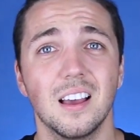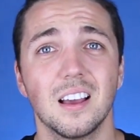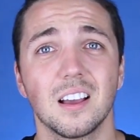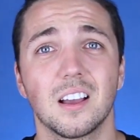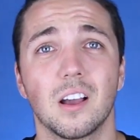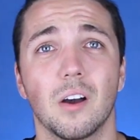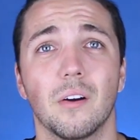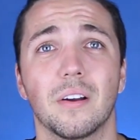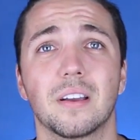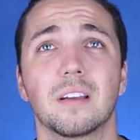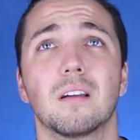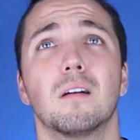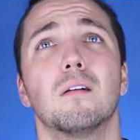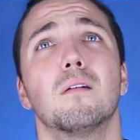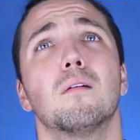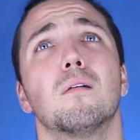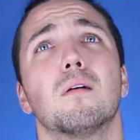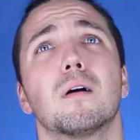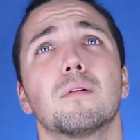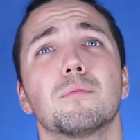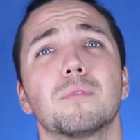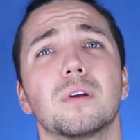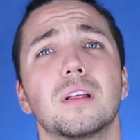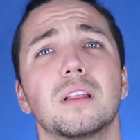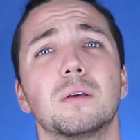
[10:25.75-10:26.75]
going, oh,
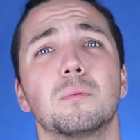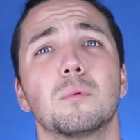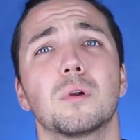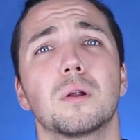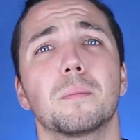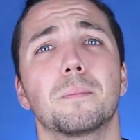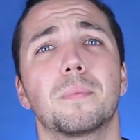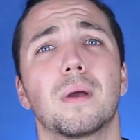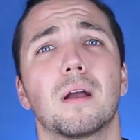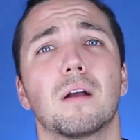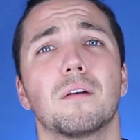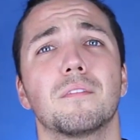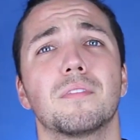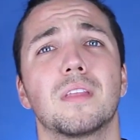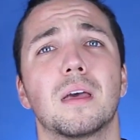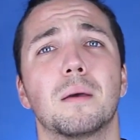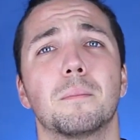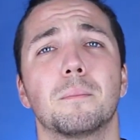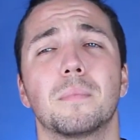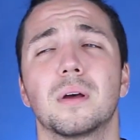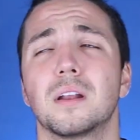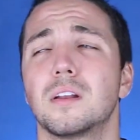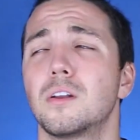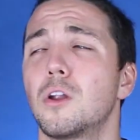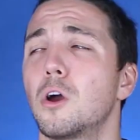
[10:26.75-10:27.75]
I really want a pair of them,
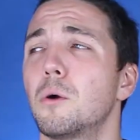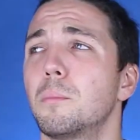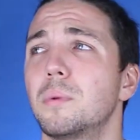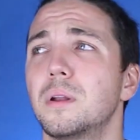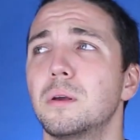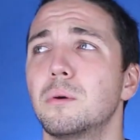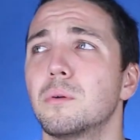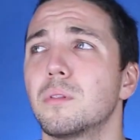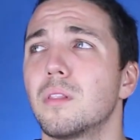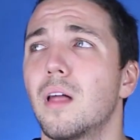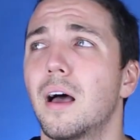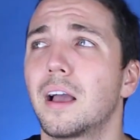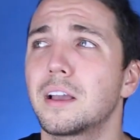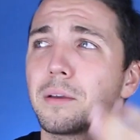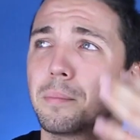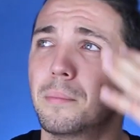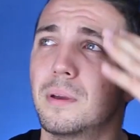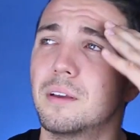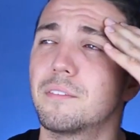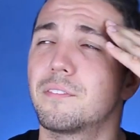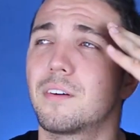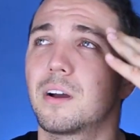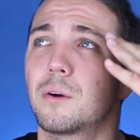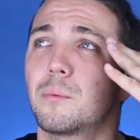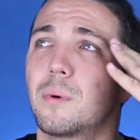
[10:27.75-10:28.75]
but nobody will like me
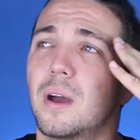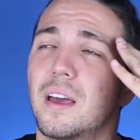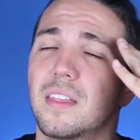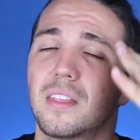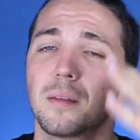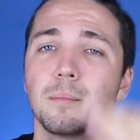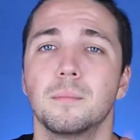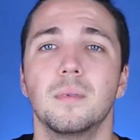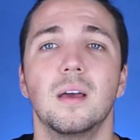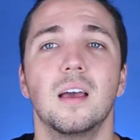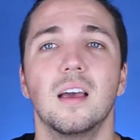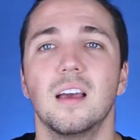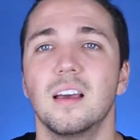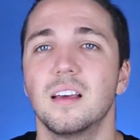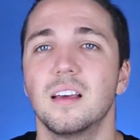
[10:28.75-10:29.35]
if I wear them.